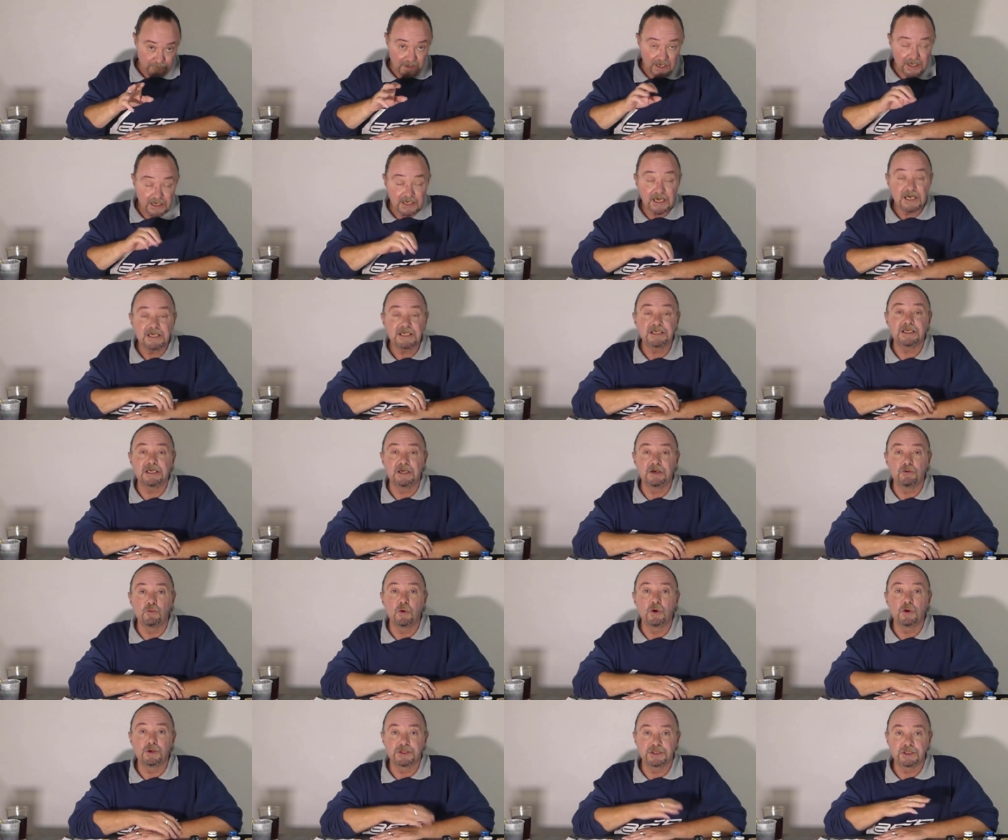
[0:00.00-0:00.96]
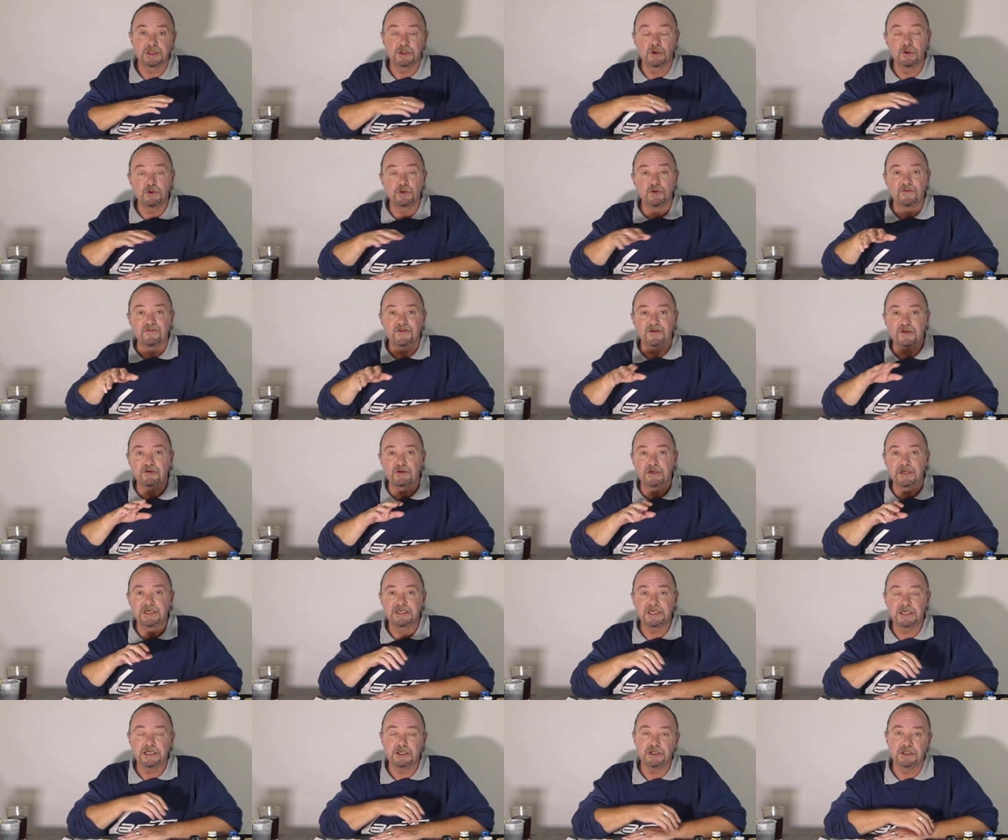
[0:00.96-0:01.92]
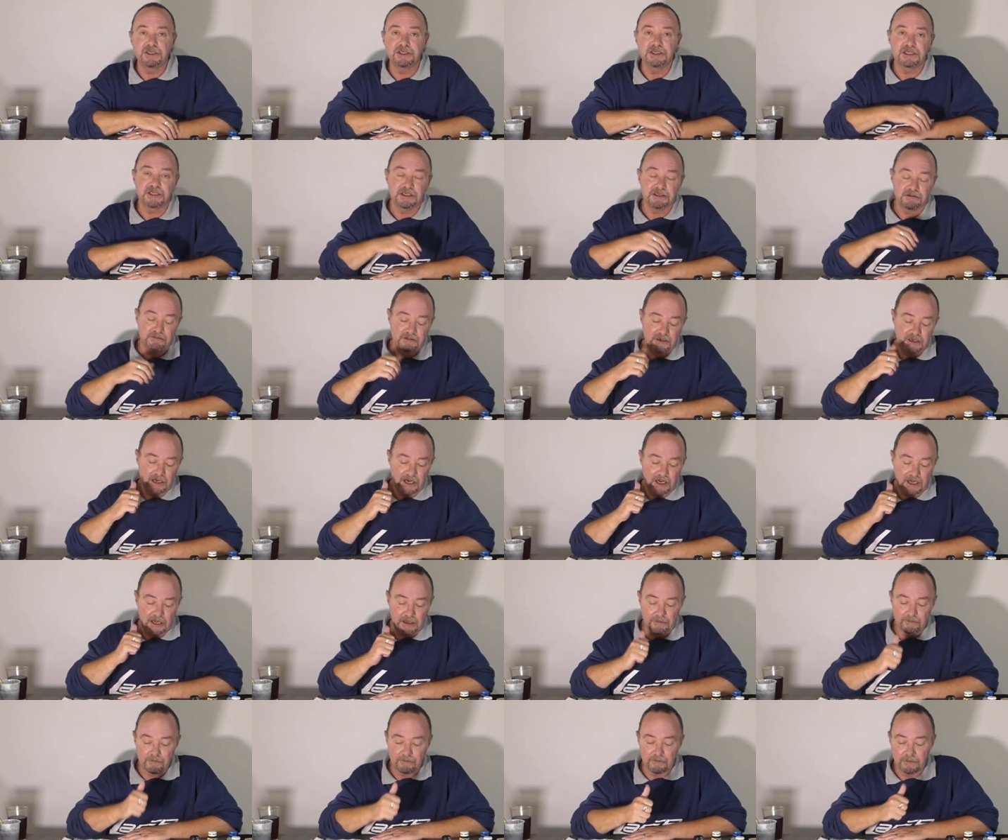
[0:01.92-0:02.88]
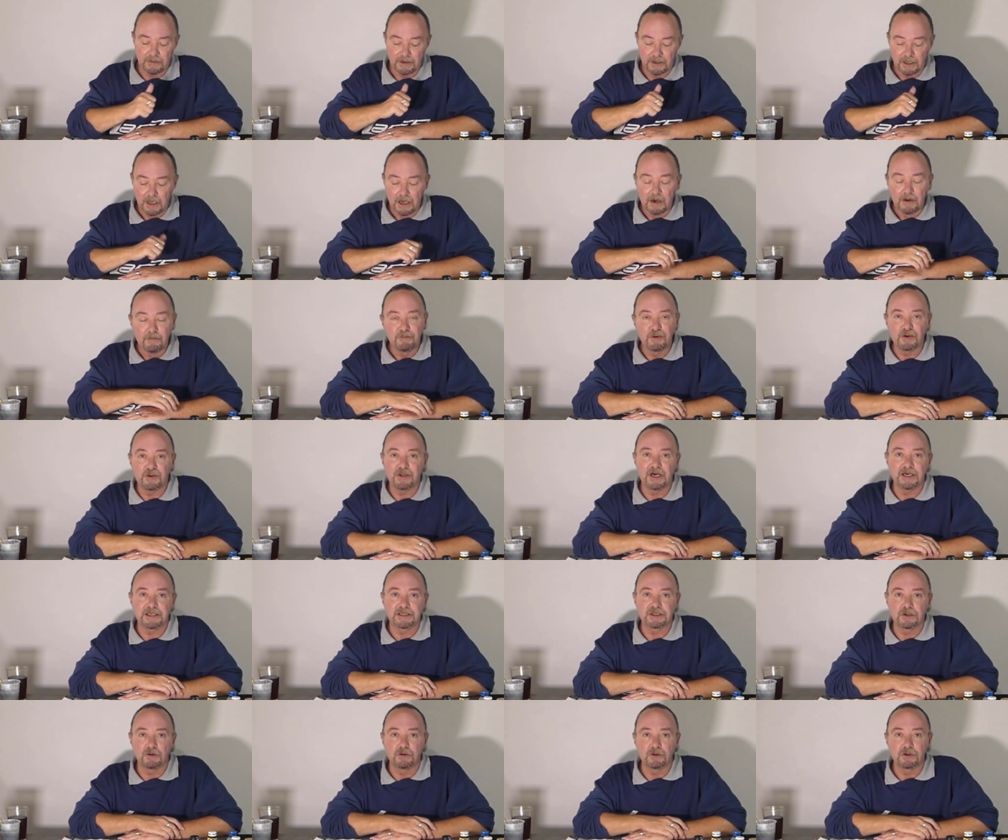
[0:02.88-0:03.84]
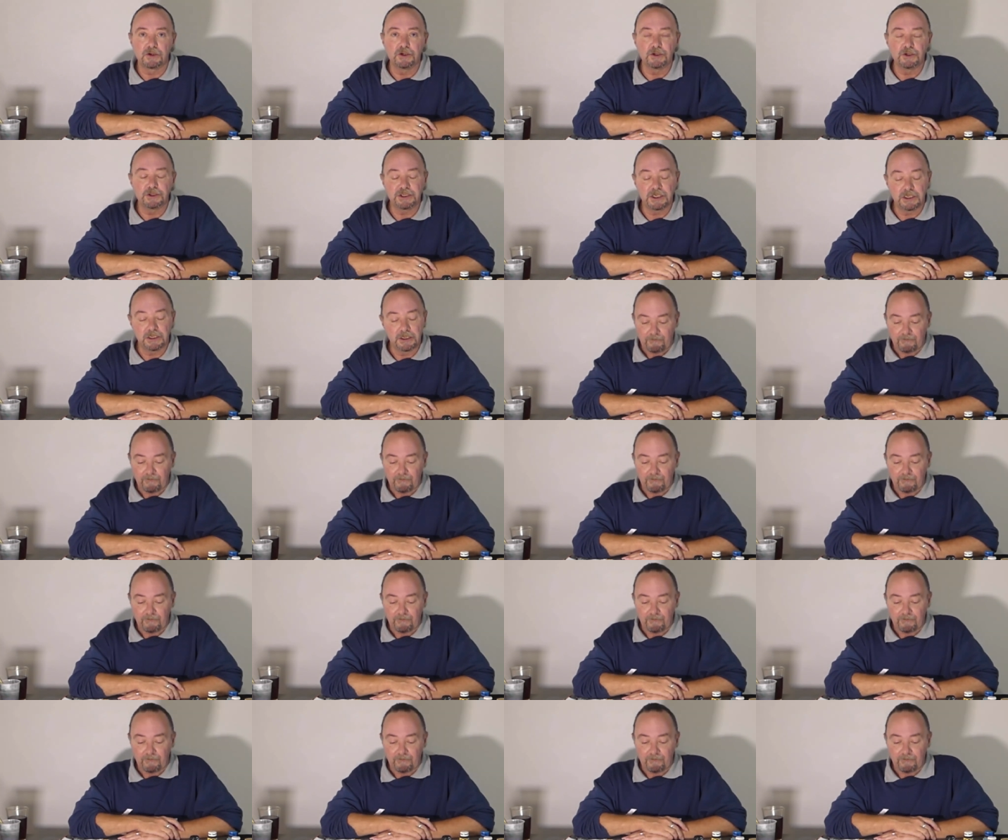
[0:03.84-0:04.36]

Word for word: Yes, it was cut over three sessions, um, but that's all good.